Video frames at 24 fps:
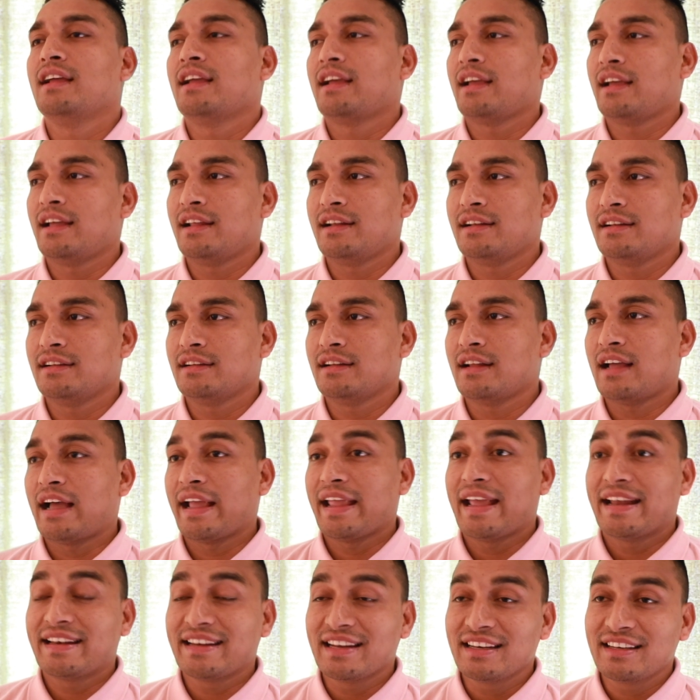And I
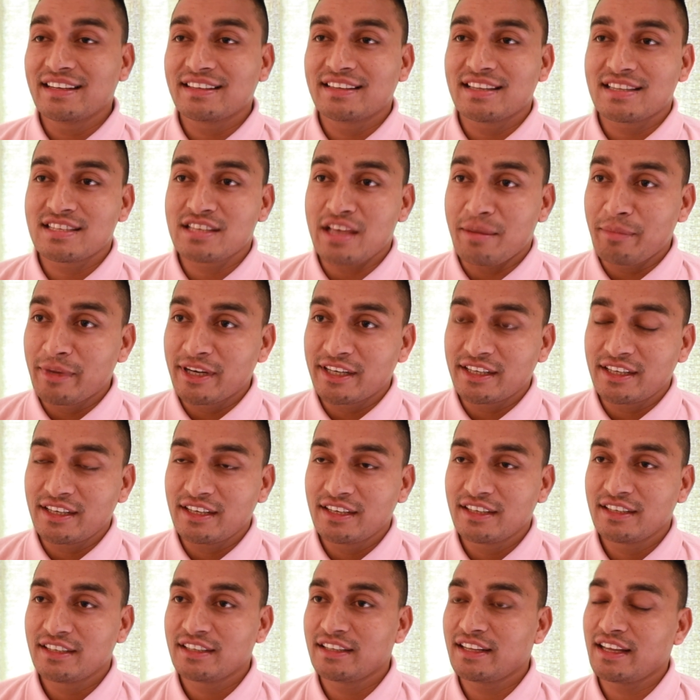attended that seminar.
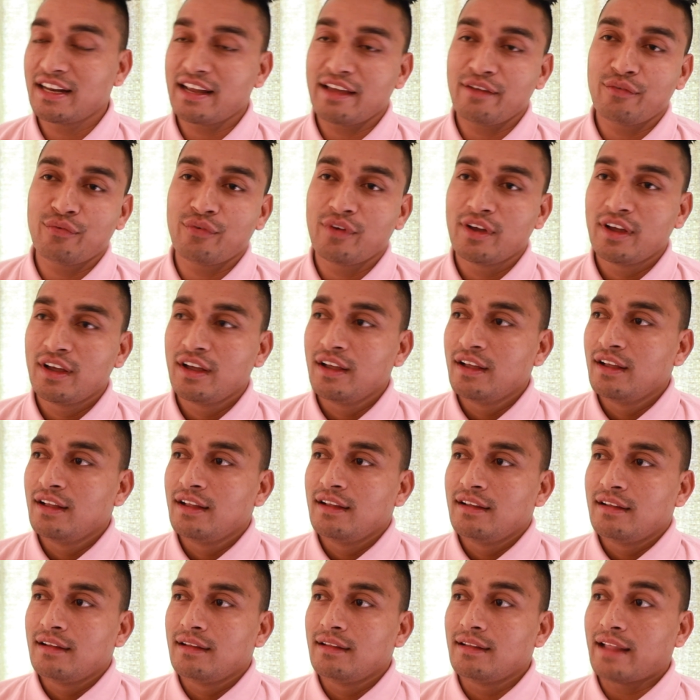Then I
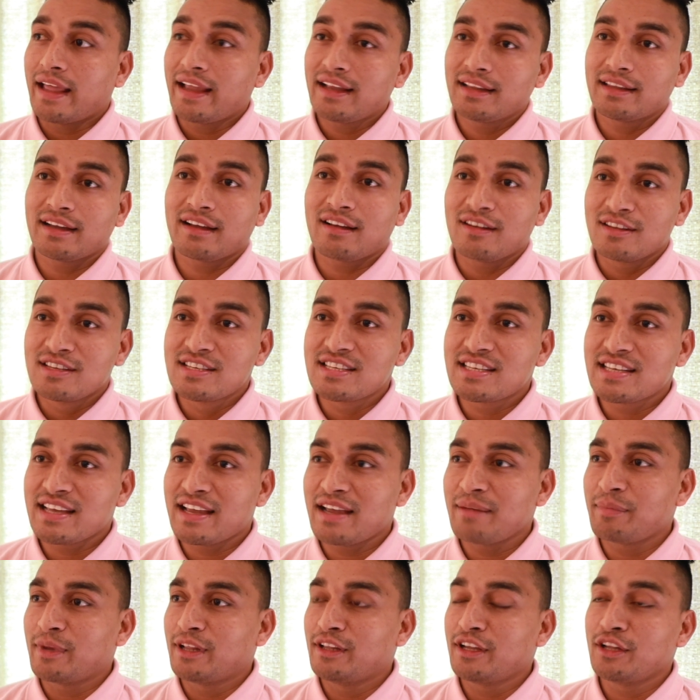liked the
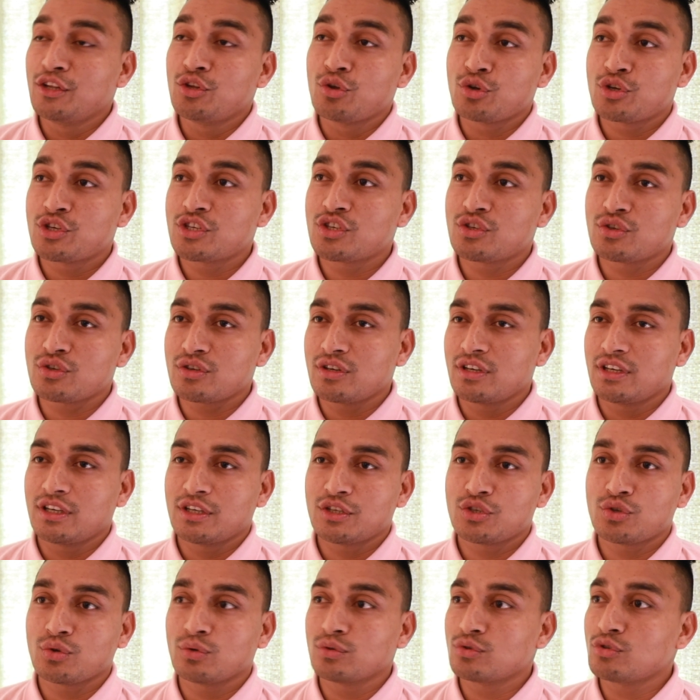concept, and then to show
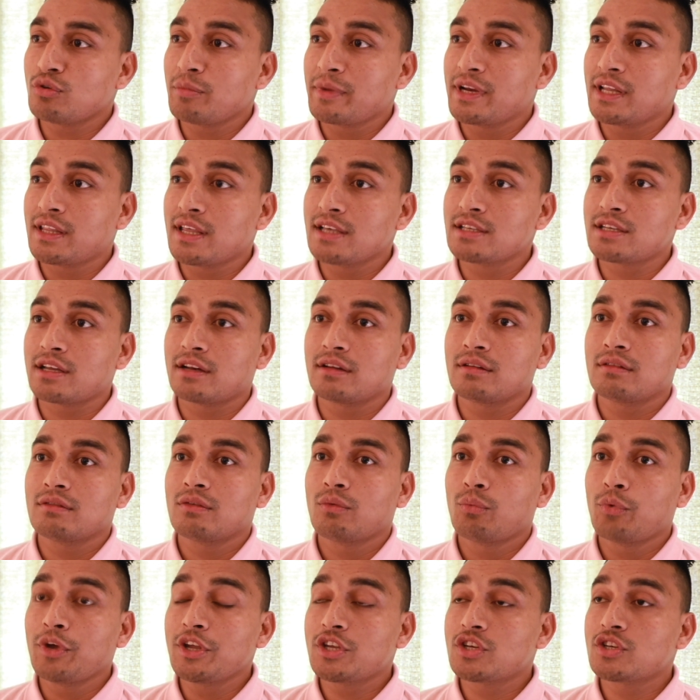so many things, and
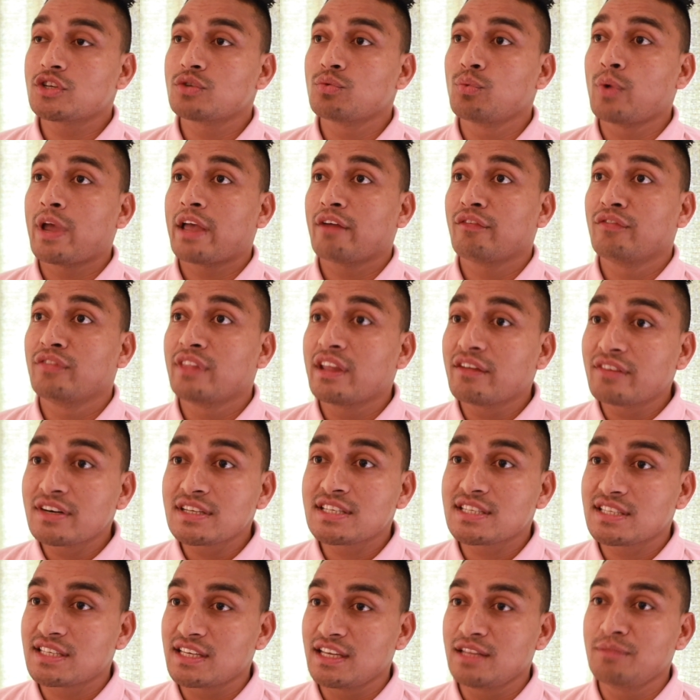which we have never
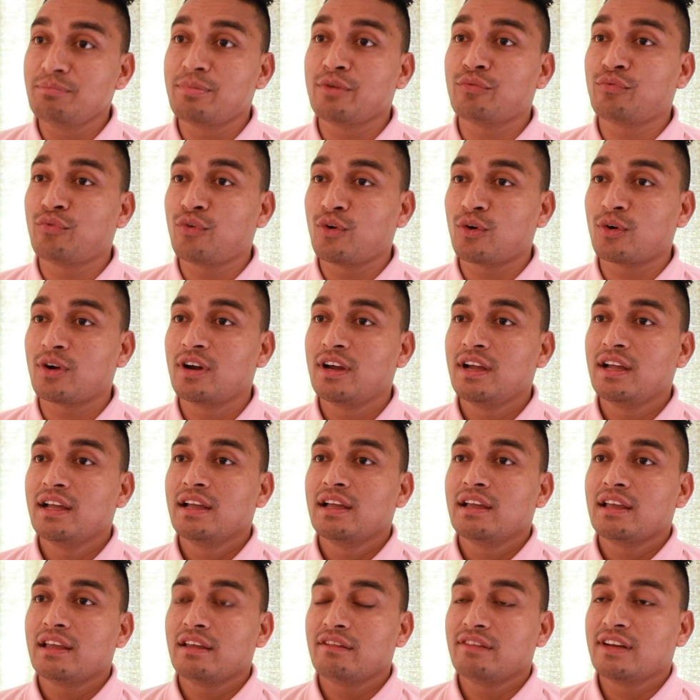seen before,
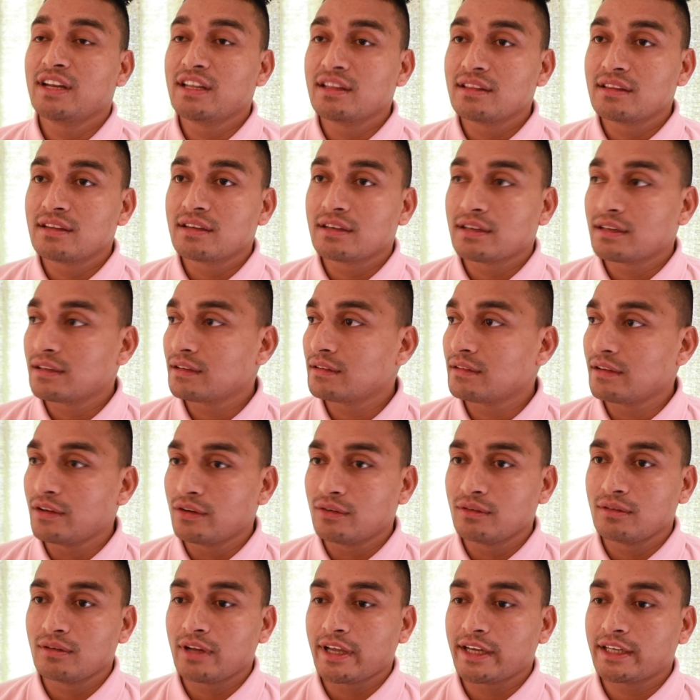even in the, you
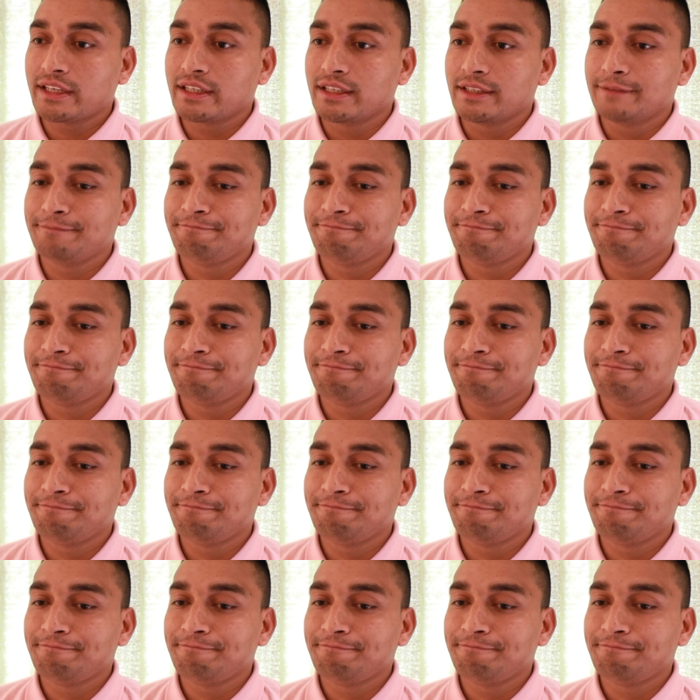know, like